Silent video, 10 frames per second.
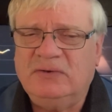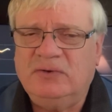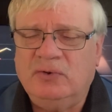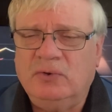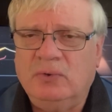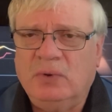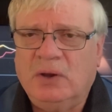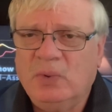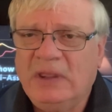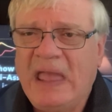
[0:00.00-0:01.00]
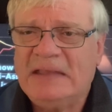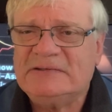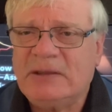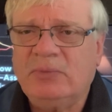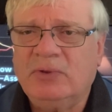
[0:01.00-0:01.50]
to regain
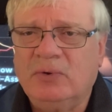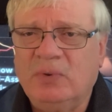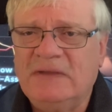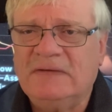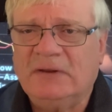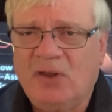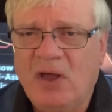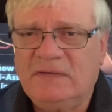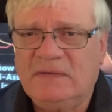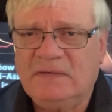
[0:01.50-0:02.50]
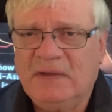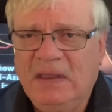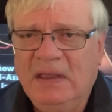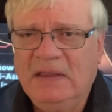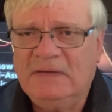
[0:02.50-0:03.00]
some of the recent losses
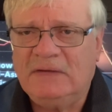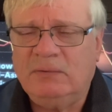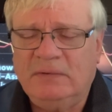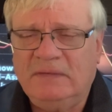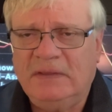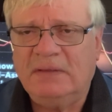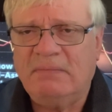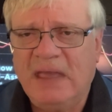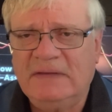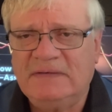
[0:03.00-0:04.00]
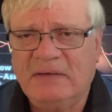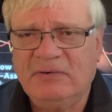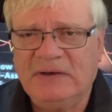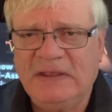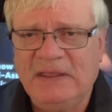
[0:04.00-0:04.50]
since we've seen the May
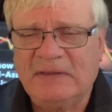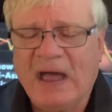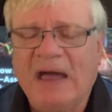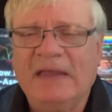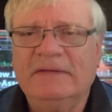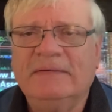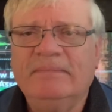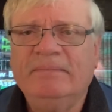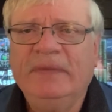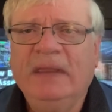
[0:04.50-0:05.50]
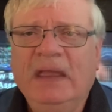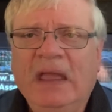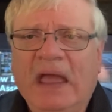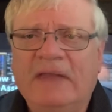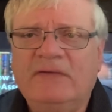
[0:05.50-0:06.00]
17th highs.
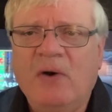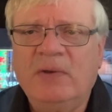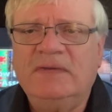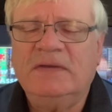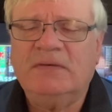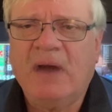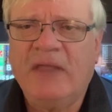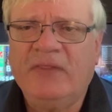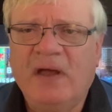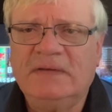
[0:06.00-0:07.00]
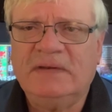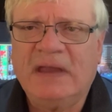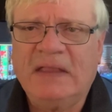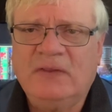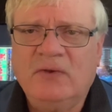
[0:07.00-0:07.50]
As always, these are my thoughts,
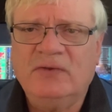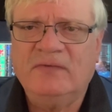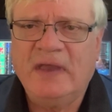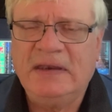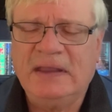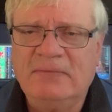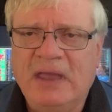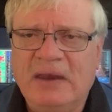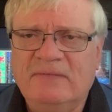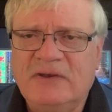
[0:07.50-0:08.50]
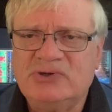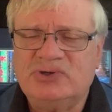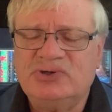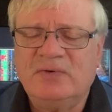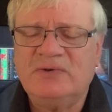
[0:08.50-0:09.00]
not those of ADM Investor
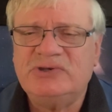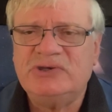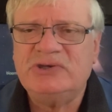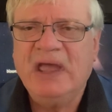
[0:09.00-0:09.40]
Services.